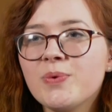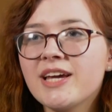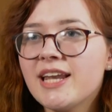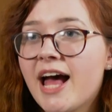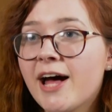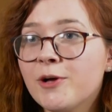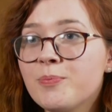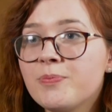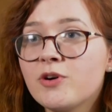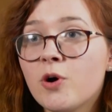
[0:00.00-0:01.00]
we can
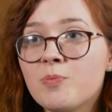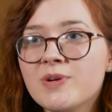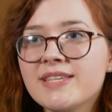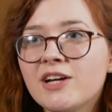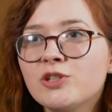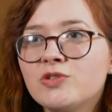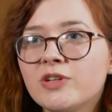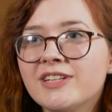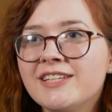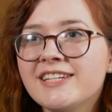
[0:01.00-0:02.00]
help corporates that are
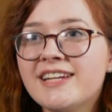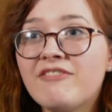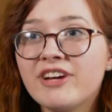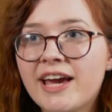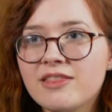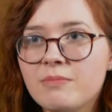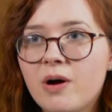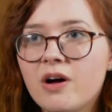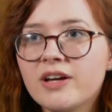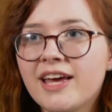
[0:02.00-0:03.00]
struggling to navigate the
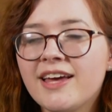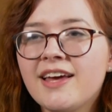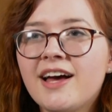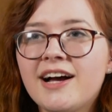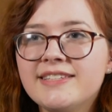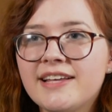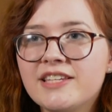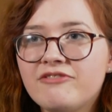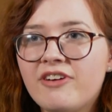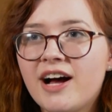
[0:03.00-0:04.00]
market
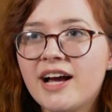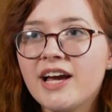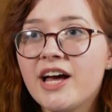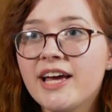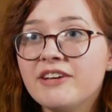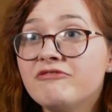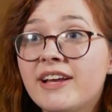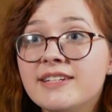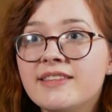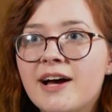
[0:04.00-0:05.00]
identify a
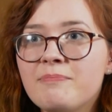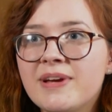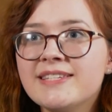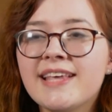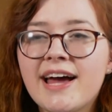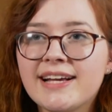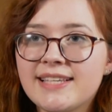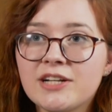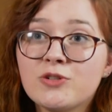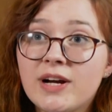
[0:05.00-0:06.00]
vendor that meets their
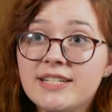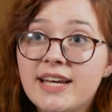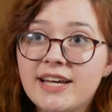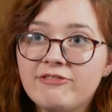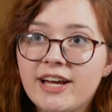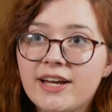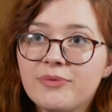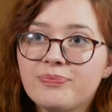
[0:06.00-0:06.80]
exact criteria.